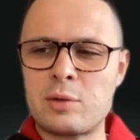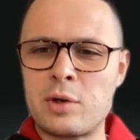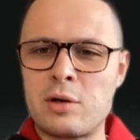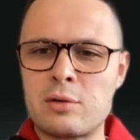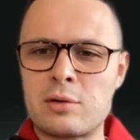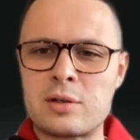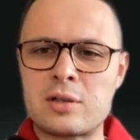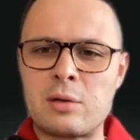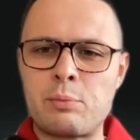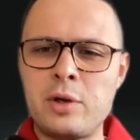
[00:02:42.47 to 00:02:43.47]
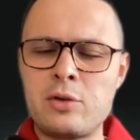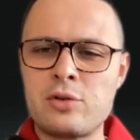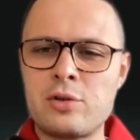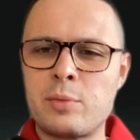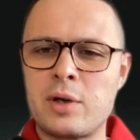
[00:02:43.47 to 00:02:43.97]
about some
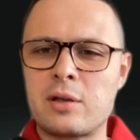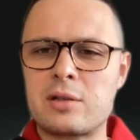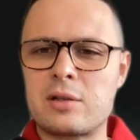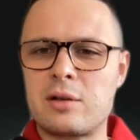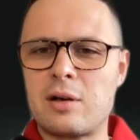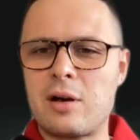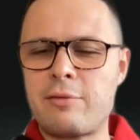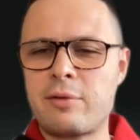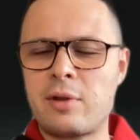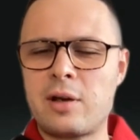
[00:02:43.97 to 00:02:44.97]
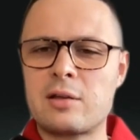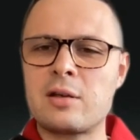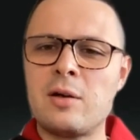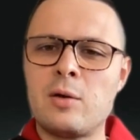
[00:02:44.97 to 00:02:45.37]
pictures, but after that,